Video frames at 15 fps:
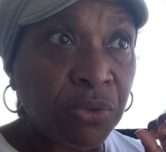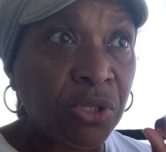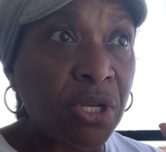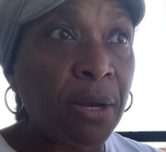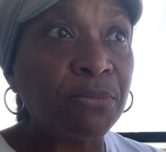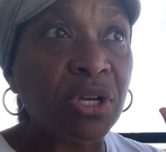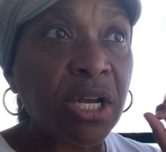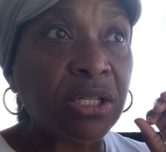
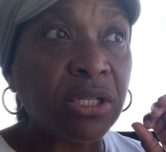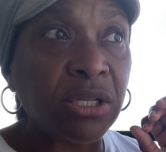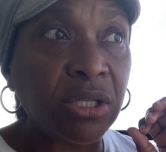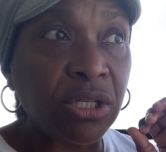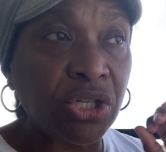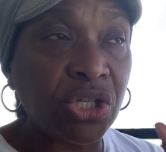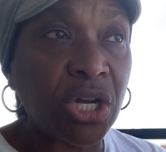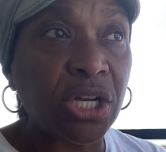subject to
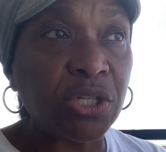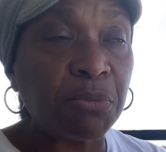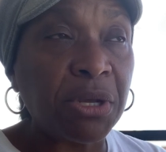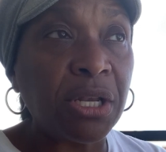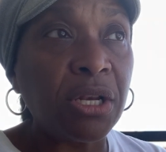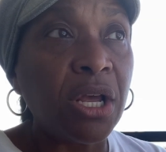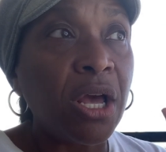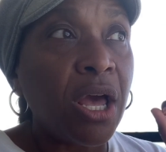the
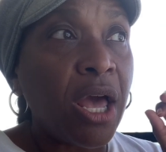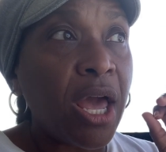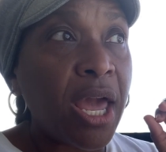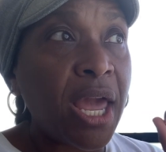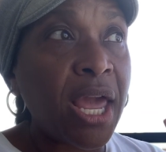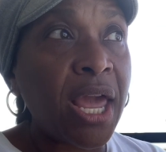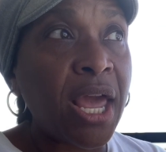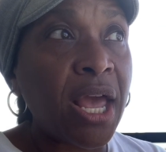judgment
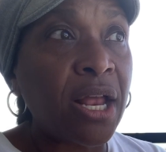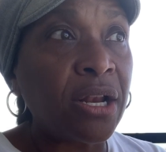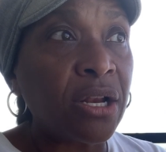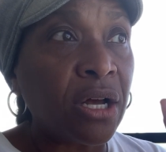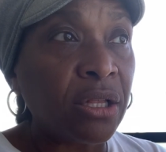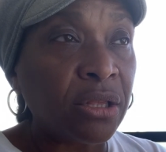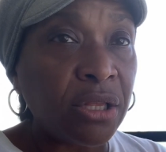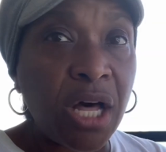and
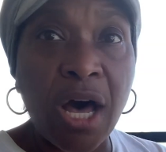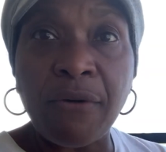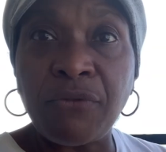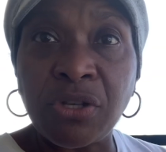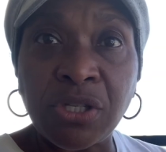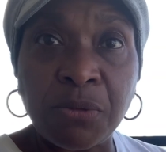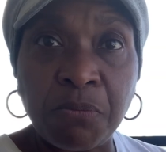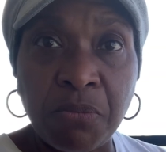love
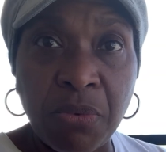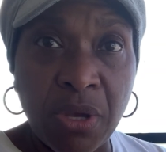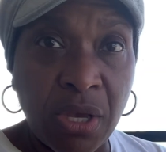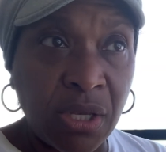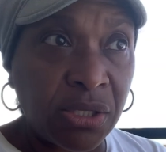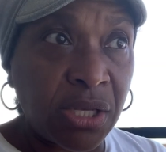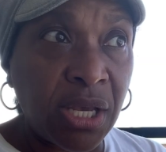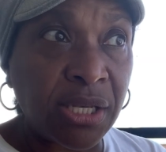is
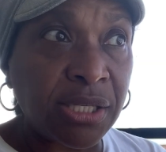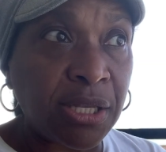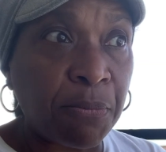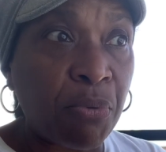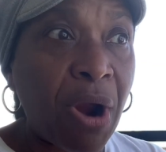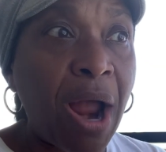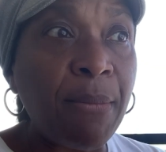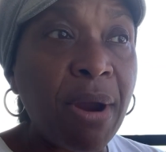is is the
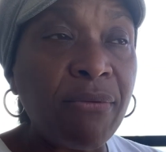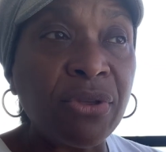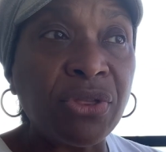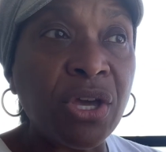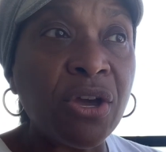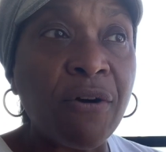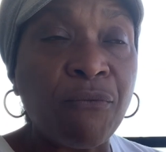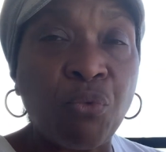primary
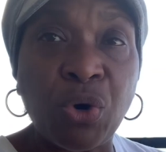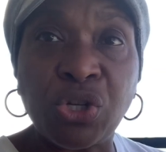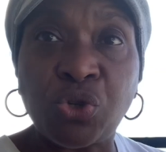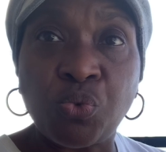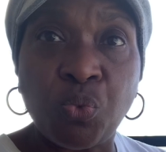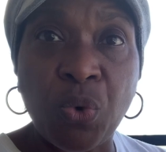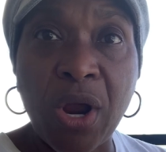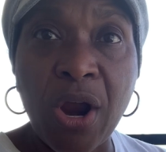thing of
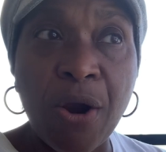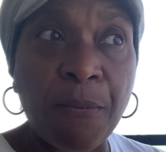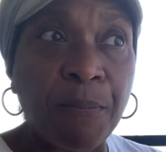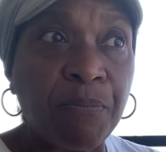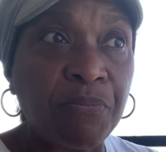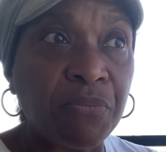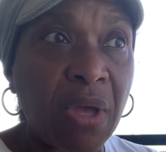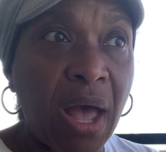which we're
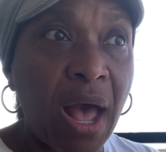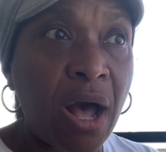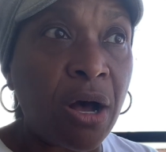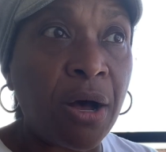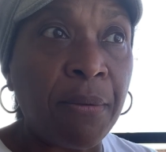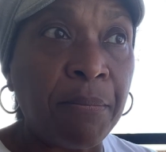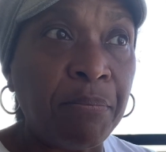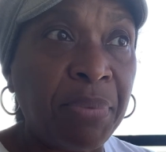
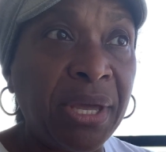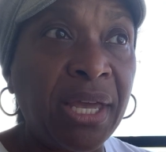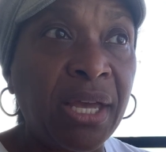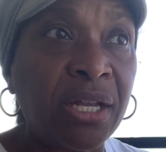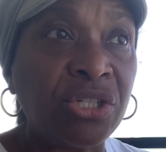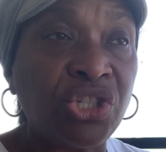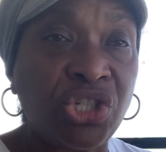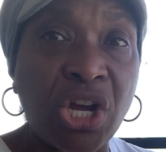um,
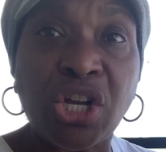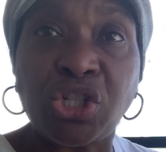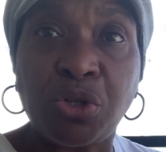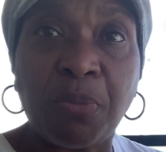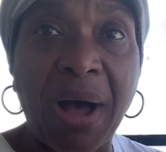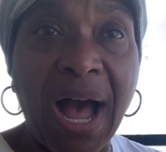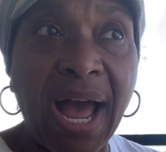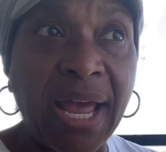being
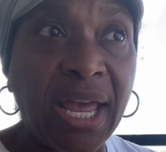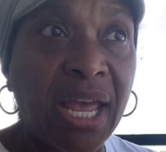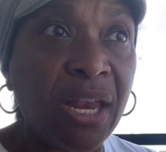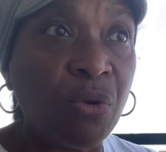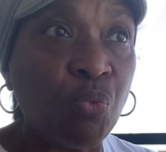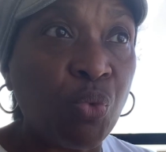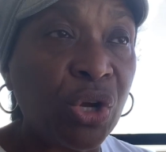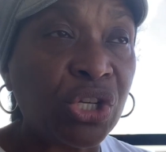judged by,
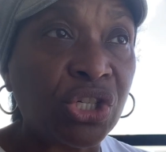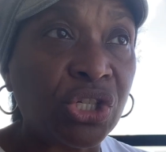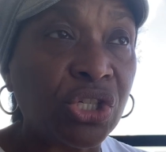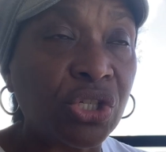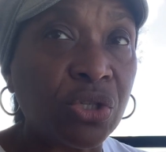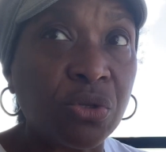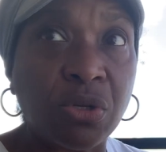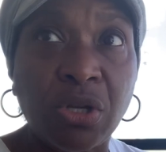and which
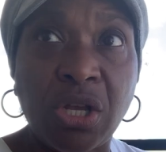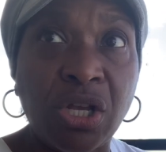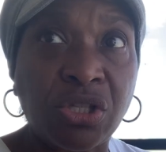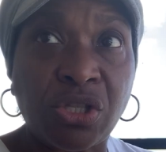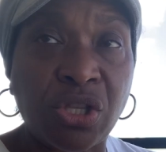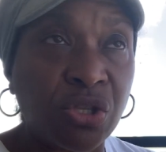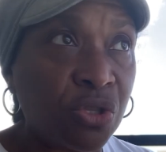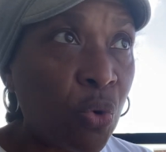it,
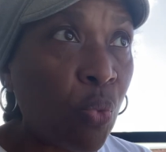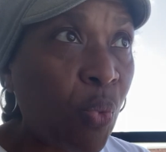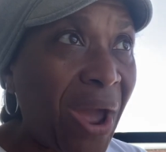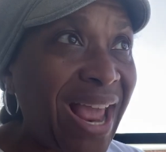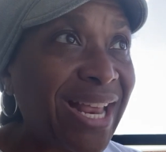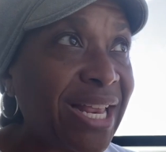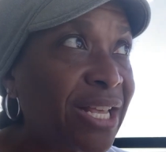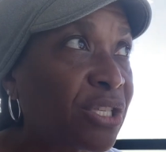the
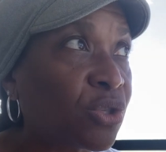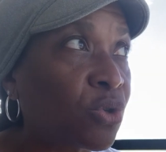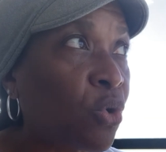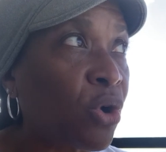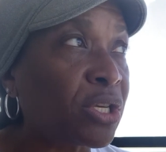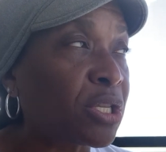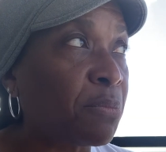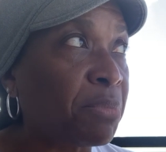weight is
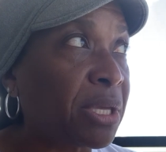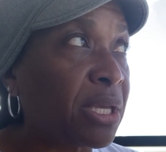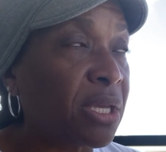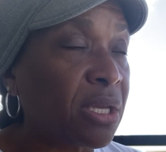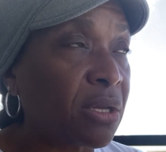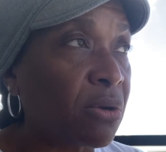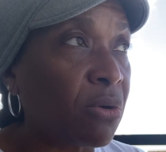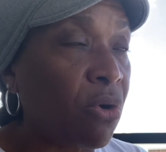going to be
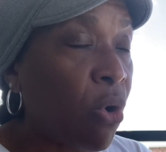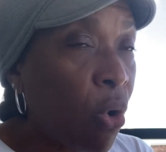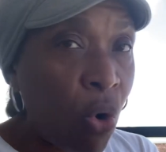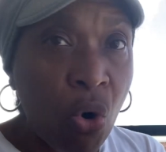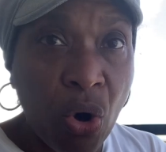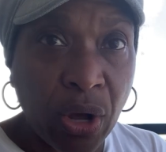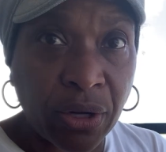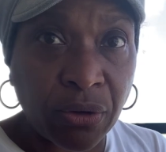
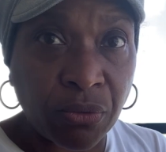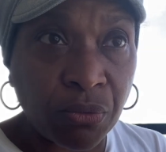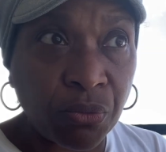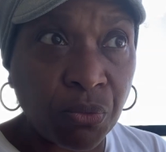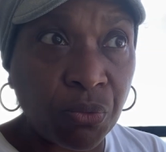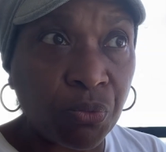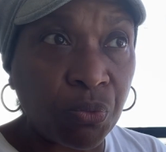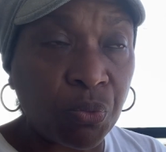on
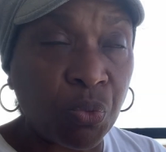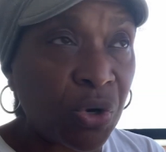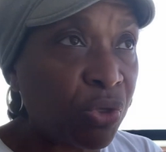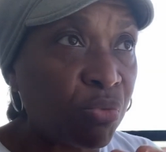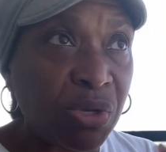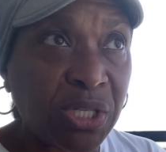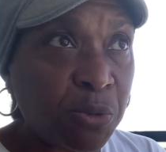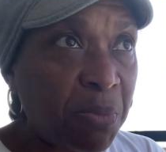
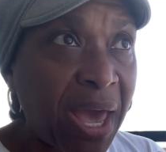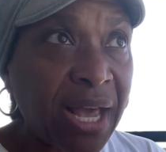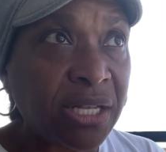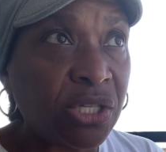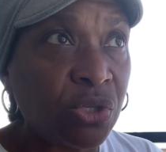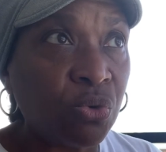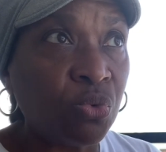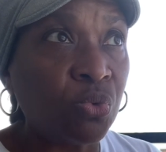with
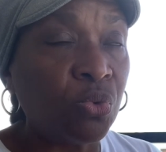respect to